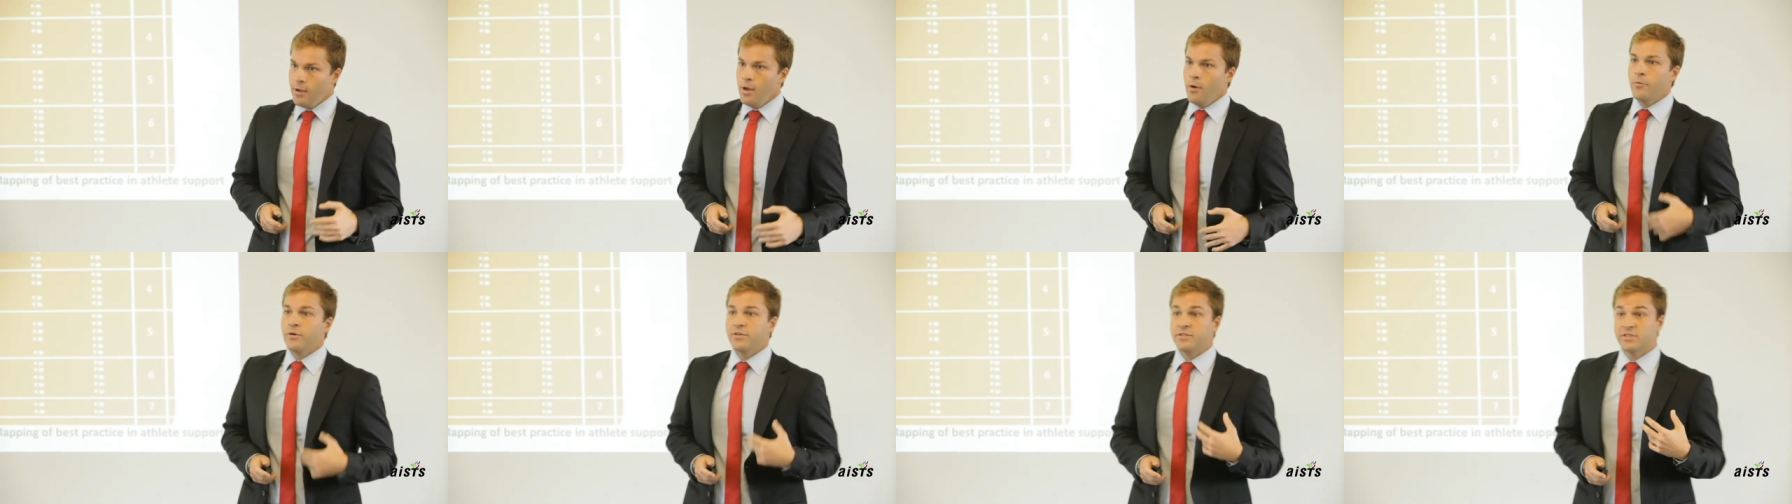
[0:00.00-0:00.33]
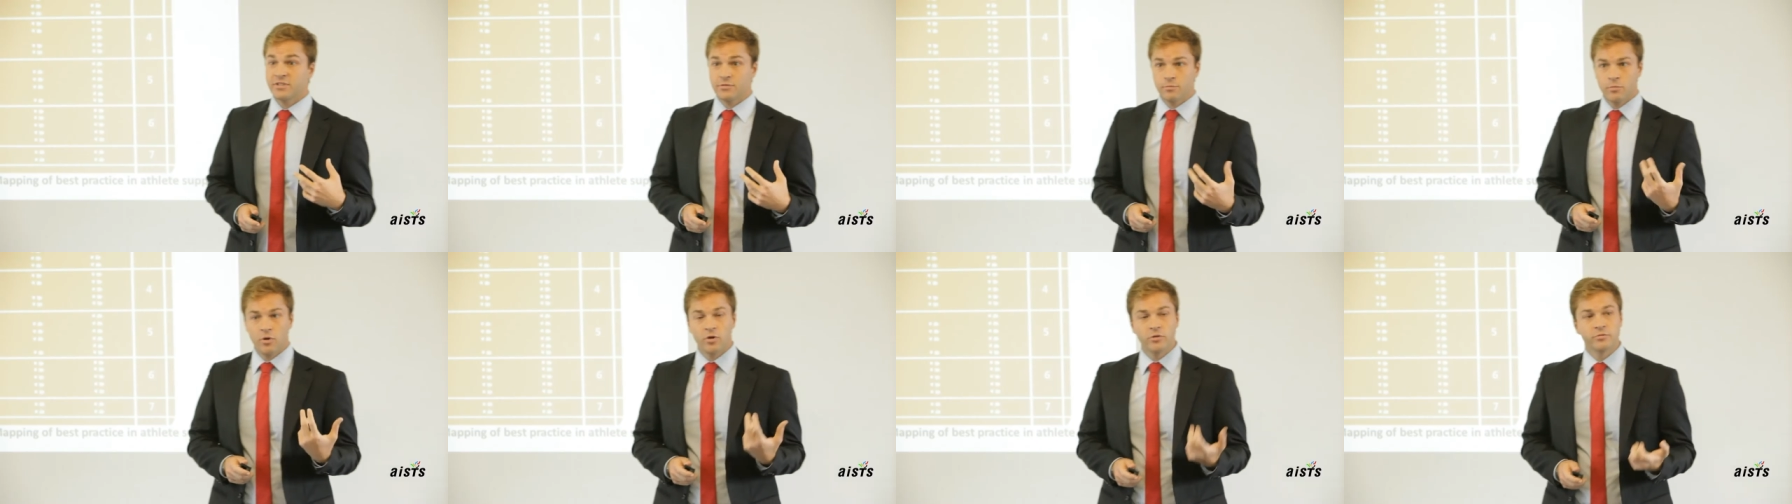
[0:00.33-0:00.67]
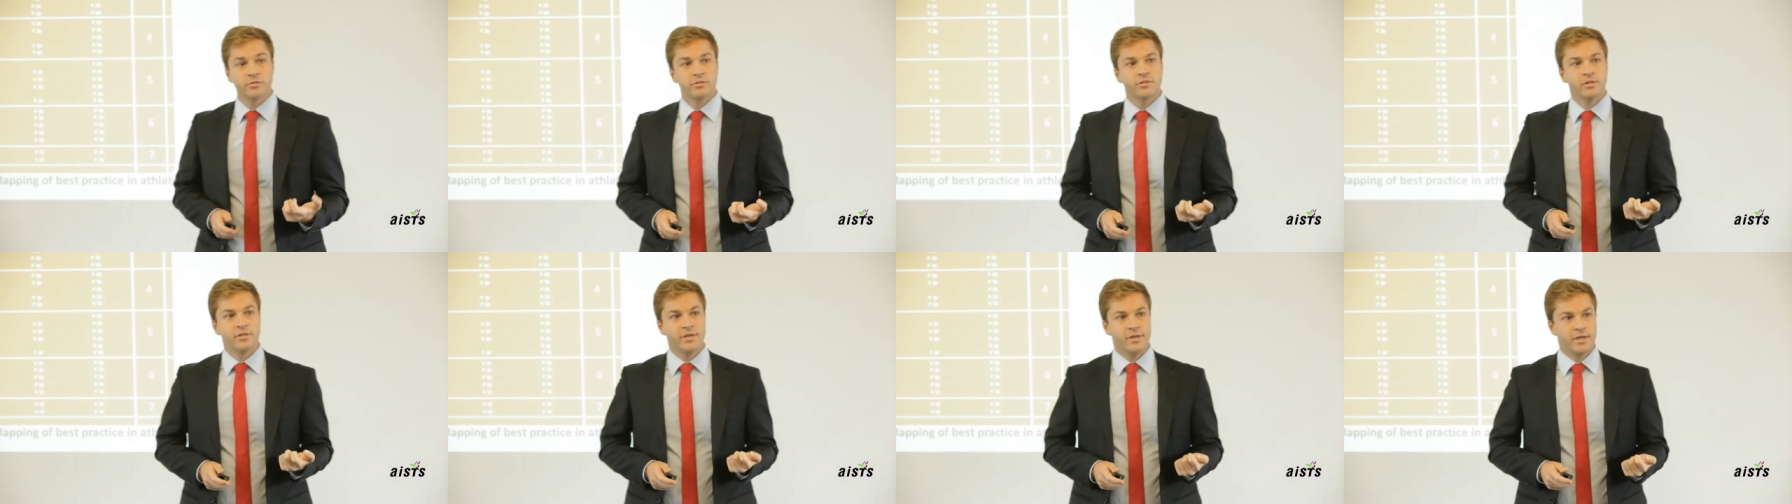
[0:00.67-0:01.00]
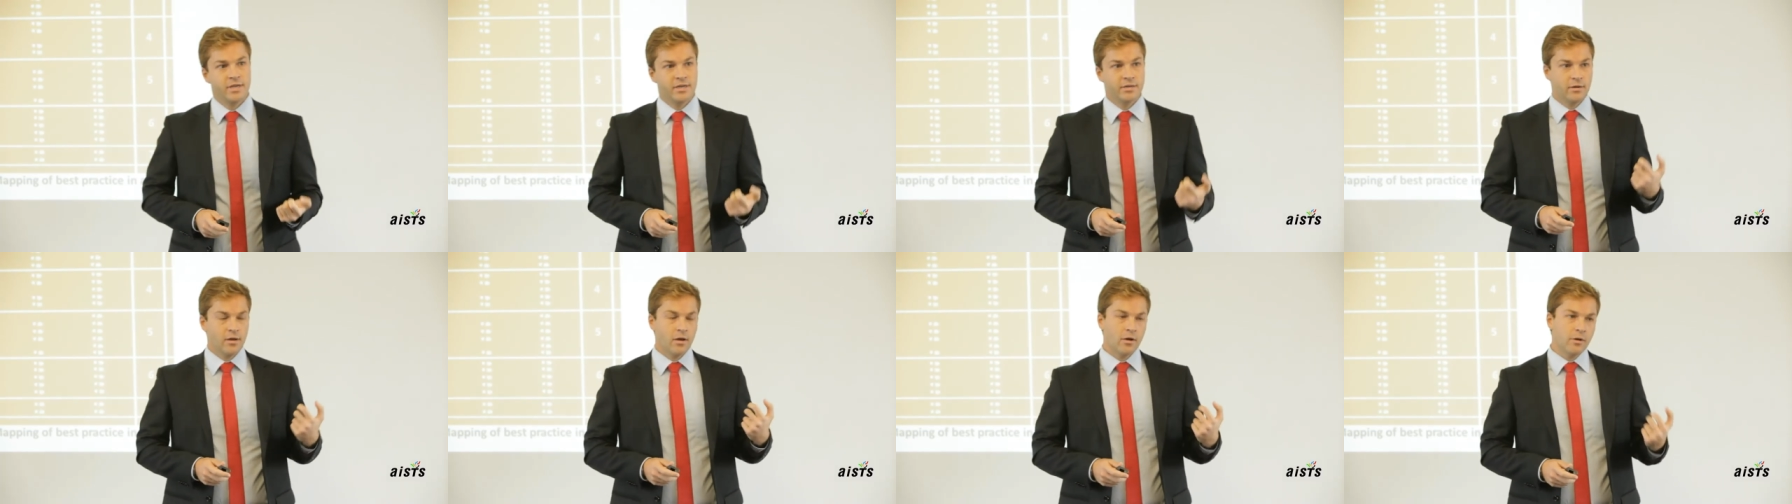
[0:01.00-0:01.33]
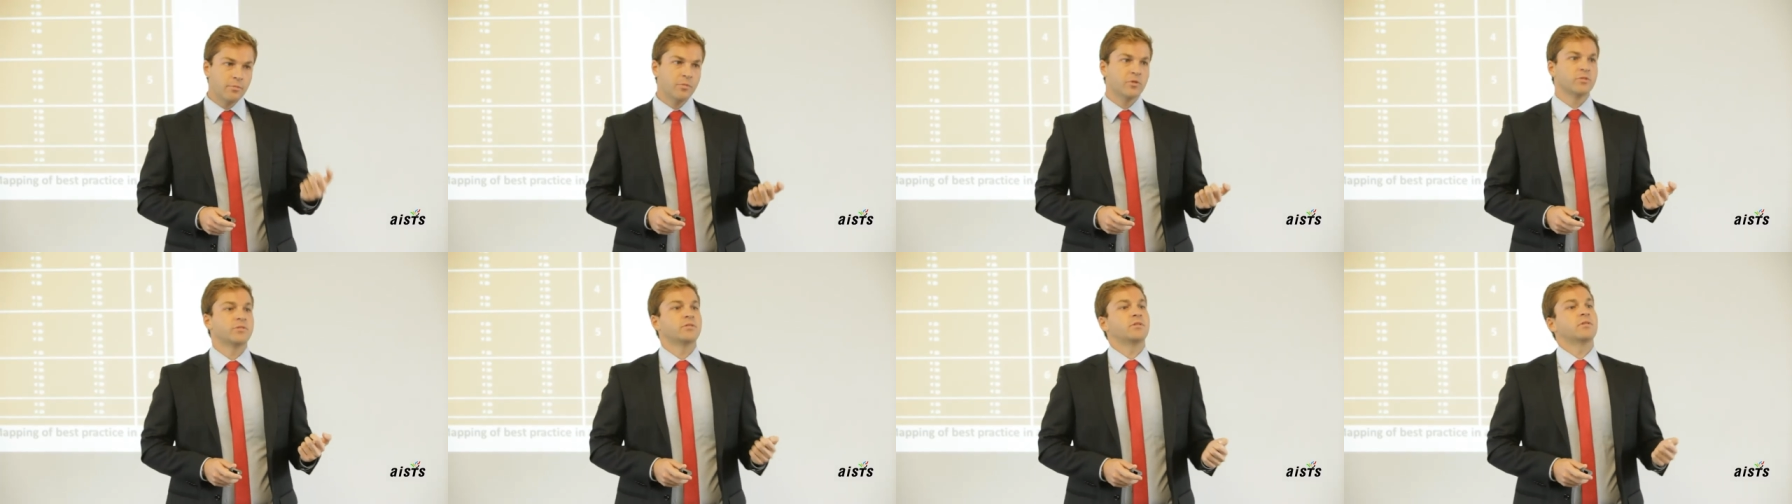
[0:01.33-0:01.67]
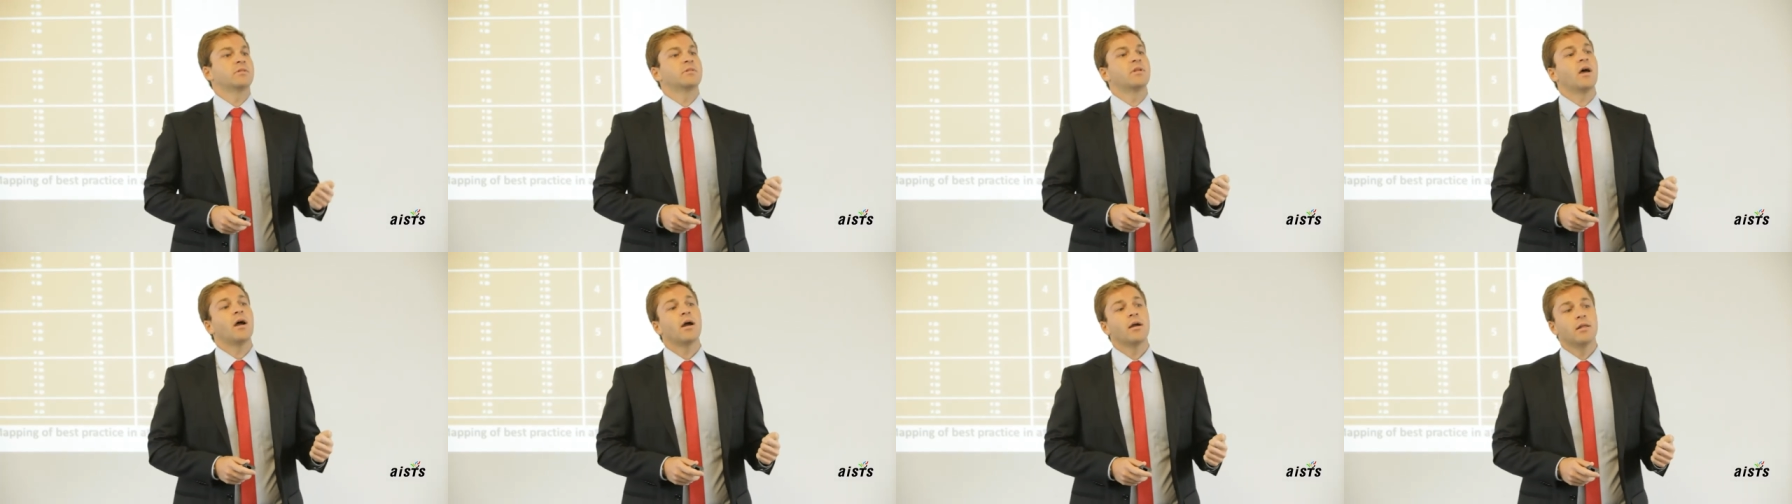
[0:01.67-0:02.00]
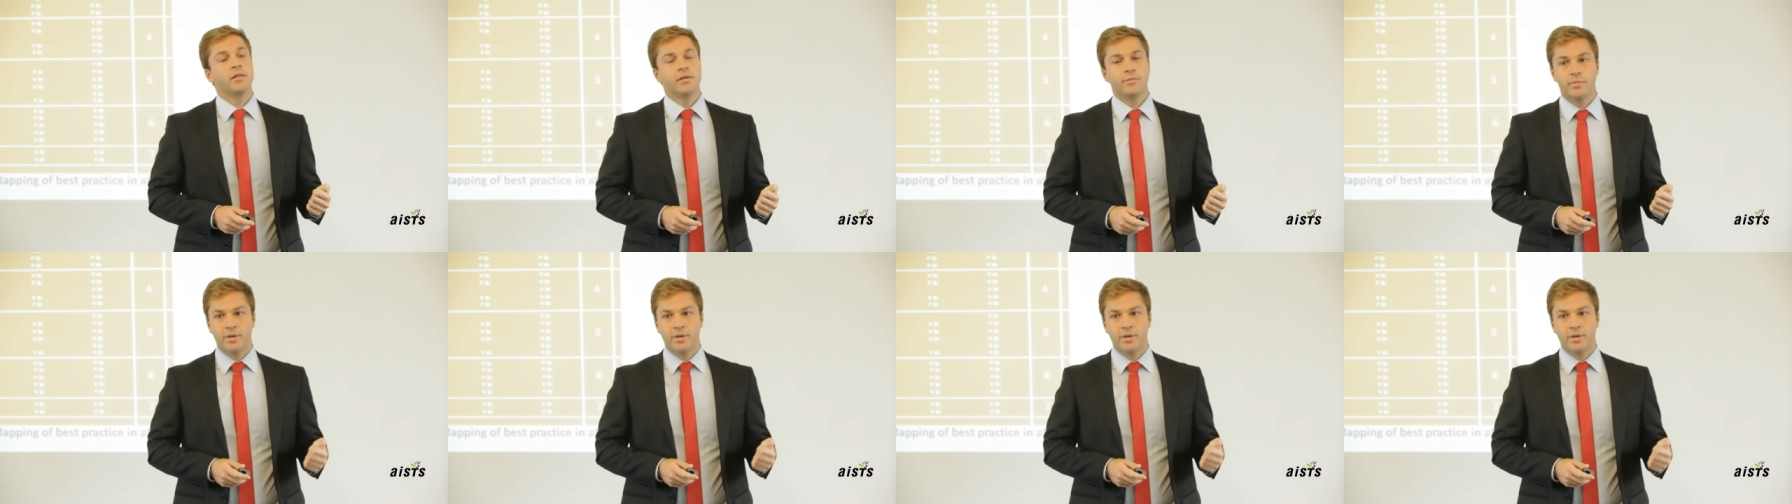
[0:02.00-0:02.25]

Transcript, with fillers: which is mostly and almost entirely